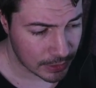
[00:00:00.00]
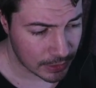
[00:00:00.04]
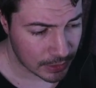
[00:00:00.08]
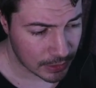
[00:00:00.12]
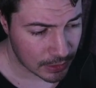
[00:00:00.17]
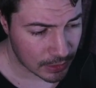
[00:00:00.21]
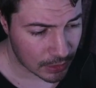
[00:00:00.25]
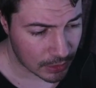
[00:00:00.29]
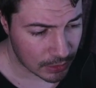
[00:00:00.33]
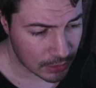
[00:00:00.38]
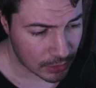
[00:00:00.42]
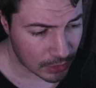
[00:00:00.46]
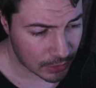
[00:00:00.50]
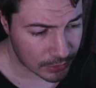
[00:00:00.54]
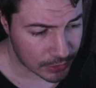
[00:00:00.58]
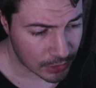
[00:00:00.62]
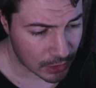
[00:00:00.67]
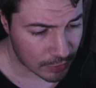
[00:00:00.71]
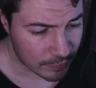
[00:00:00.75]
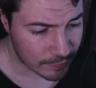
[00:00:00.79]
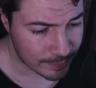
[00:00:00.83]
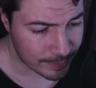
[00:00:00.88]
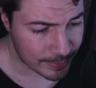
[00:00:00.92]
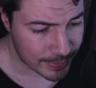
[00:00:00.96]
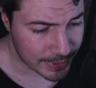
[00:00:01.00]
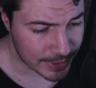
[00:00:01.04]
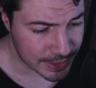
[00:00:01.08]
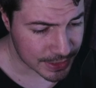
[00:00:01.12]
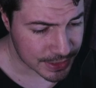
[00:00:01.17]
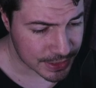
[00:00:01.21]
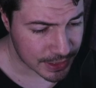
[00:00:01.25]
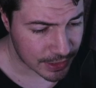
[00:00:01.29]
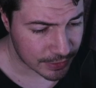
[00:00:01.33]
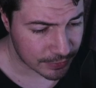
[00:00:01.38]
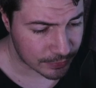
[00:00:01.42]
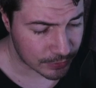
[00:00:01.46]
a lot of
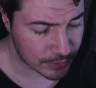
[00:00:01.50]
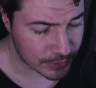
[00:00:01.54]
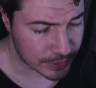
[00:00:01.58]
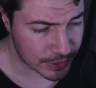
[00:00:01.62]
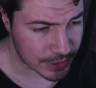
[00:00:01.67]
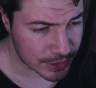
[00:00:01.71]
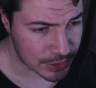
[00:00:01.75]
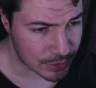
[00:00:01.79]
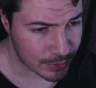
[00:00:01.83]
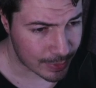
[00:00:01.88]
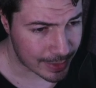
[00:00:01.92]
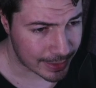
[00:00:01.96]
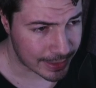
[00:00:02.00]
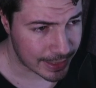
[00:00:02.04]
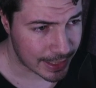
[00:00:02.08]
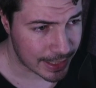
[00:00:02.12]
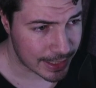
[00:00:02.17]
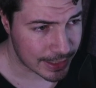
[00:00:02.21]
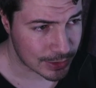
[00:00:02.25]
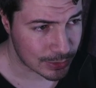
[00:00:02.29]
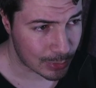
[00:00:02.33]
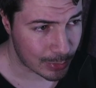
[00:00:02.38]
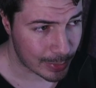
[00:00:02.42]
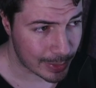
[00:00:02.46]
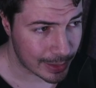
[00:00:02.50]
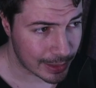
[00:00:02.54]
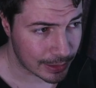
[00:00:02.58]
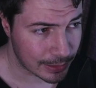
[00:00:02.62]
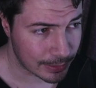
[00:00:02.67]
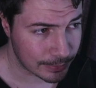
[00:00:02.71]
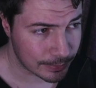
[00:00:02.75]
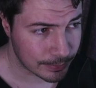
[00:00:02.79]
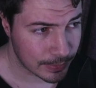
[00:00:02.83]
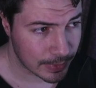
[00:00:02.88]
beast for this one as well.